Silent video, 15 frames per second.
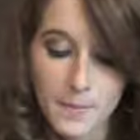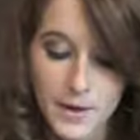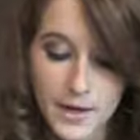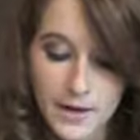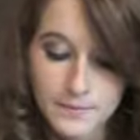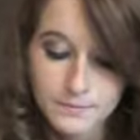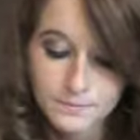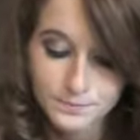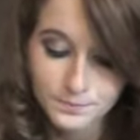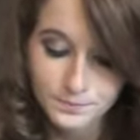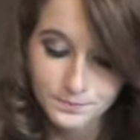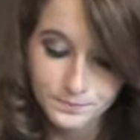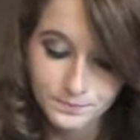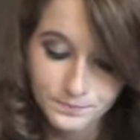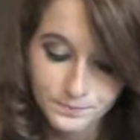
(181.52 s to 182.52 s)
But um,
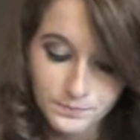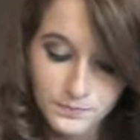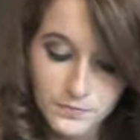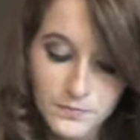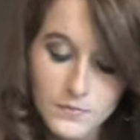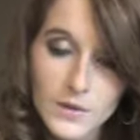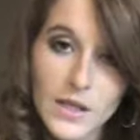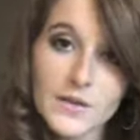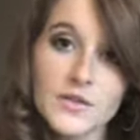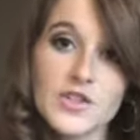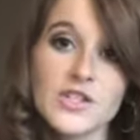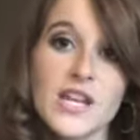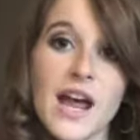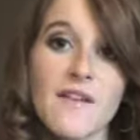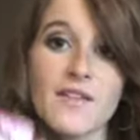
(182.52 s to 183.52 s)
and
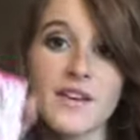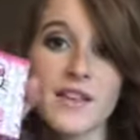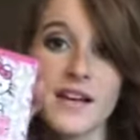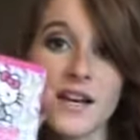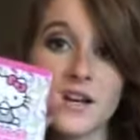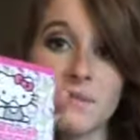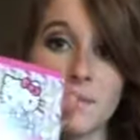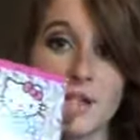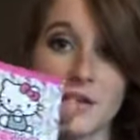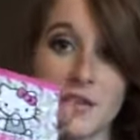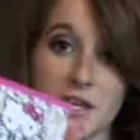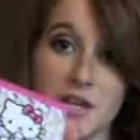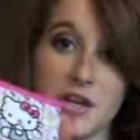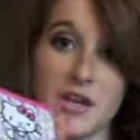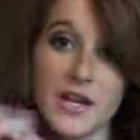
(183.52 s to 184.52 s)
just having like a mirror
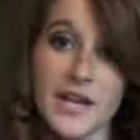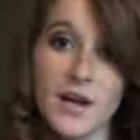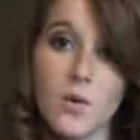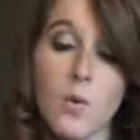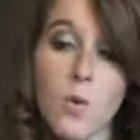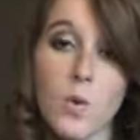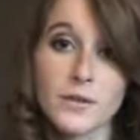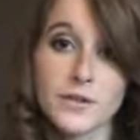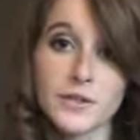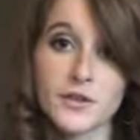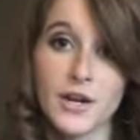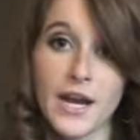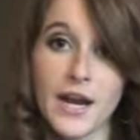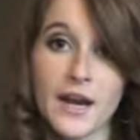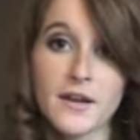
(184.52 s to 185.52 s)
that you can hold in your
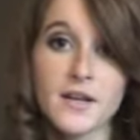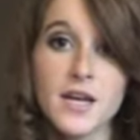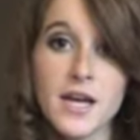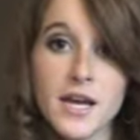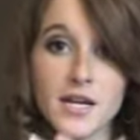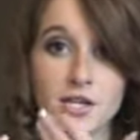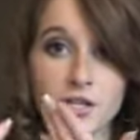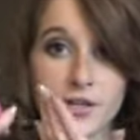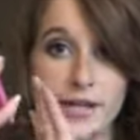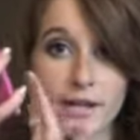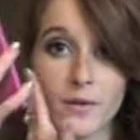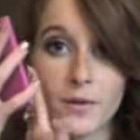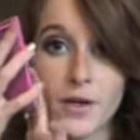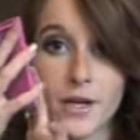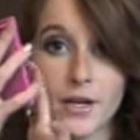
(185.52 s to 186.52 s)
hand to
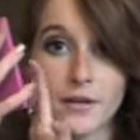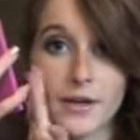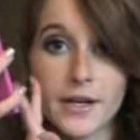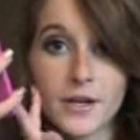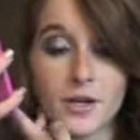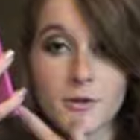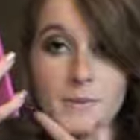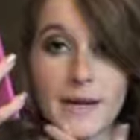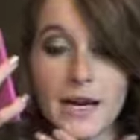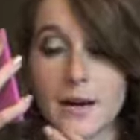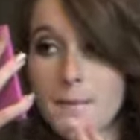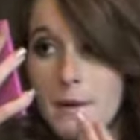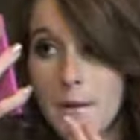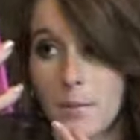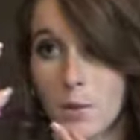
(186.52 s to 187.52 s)
like look at like your
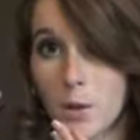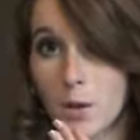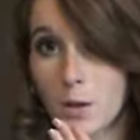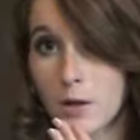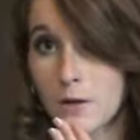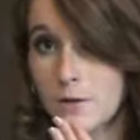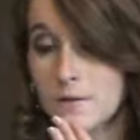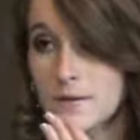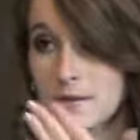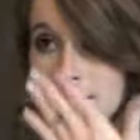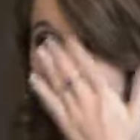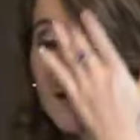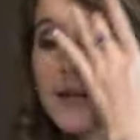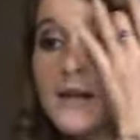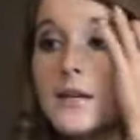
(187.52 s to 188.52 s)
makeup up close
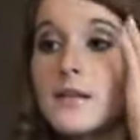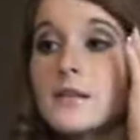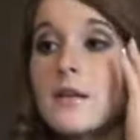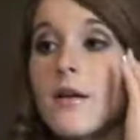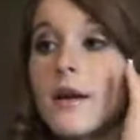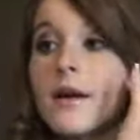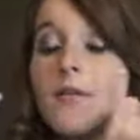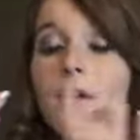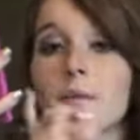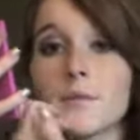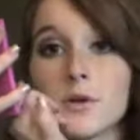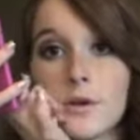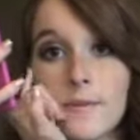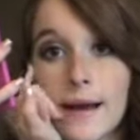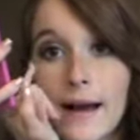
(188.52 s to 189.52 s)
so like if I'm
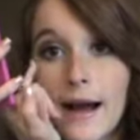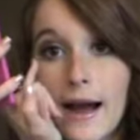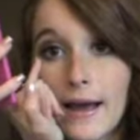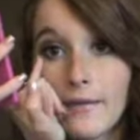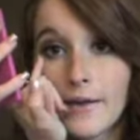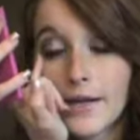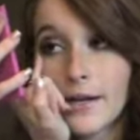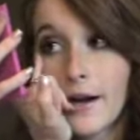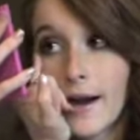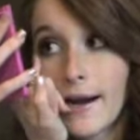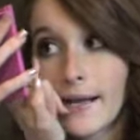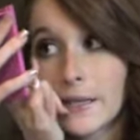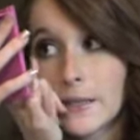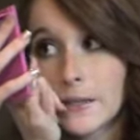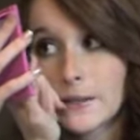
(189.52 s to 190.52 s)
doing my eyeliner, I
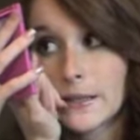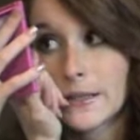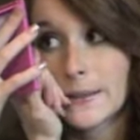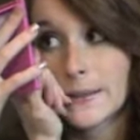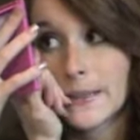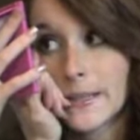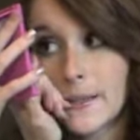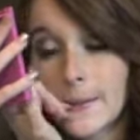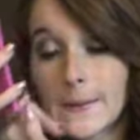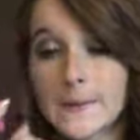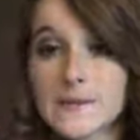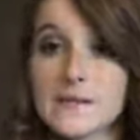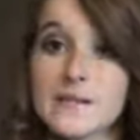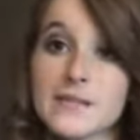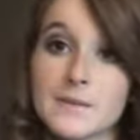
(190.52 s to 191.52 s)
can look like really close
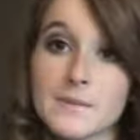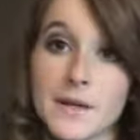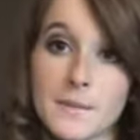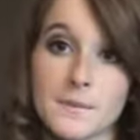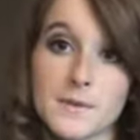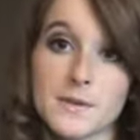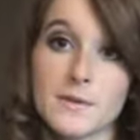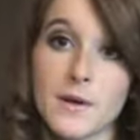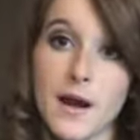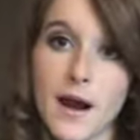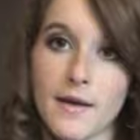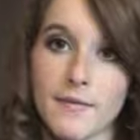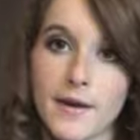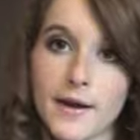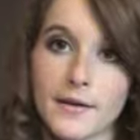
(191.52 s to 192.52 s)
because sometimes doing
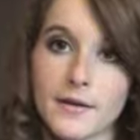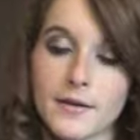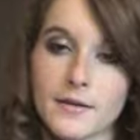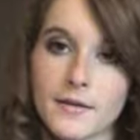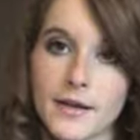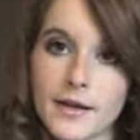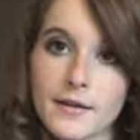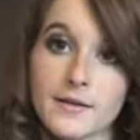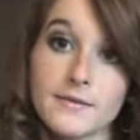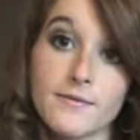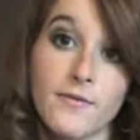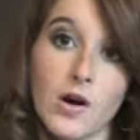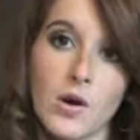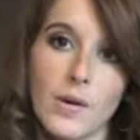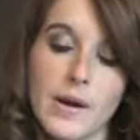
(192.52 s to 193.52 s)
eyeliner and like a
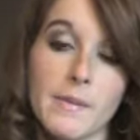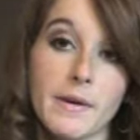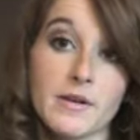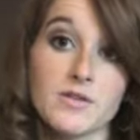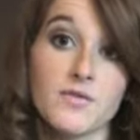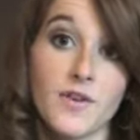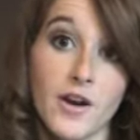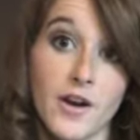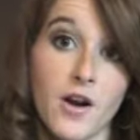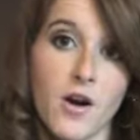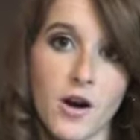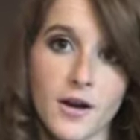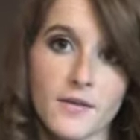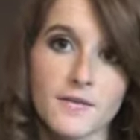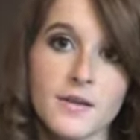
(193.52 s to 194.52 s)
faraway mirror is very
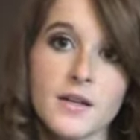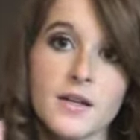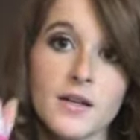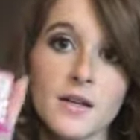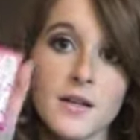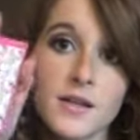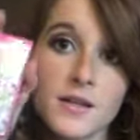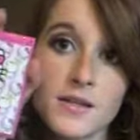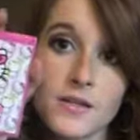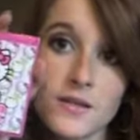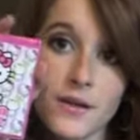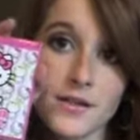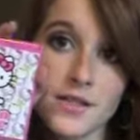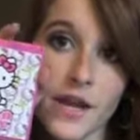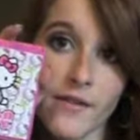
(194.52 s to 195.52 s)
hard.
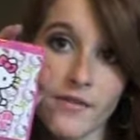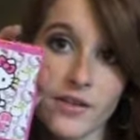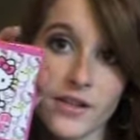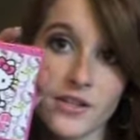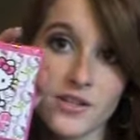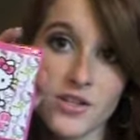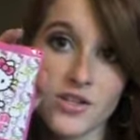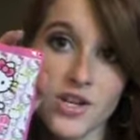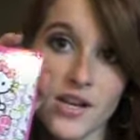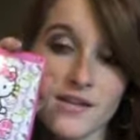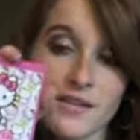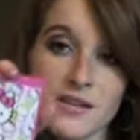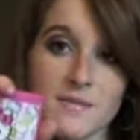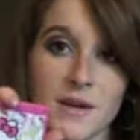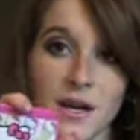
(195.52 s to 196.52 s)
So I definitely
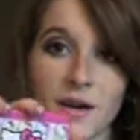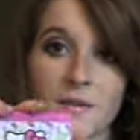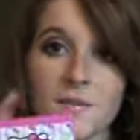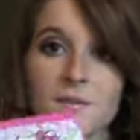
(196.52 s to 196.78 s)
suggest a mirror.